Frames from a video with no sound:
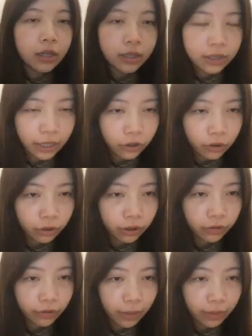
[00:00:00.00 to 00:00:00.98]
Sexual
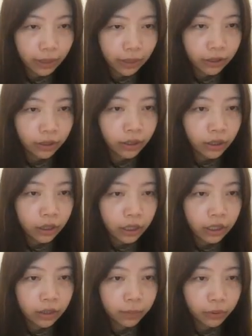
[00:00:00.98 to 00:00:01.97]
development
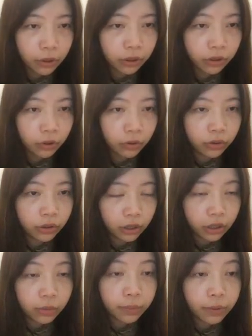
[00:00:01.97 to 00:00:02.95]
is
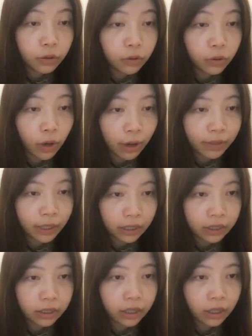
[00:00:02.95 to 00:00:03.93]
programmed
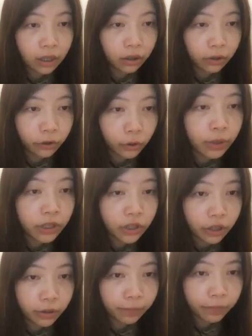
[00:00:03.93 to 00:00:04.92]
in the human
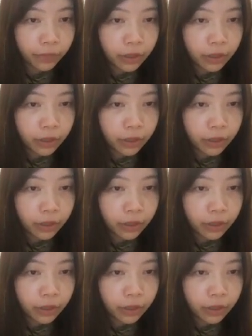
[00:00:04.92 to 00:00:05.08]
germ.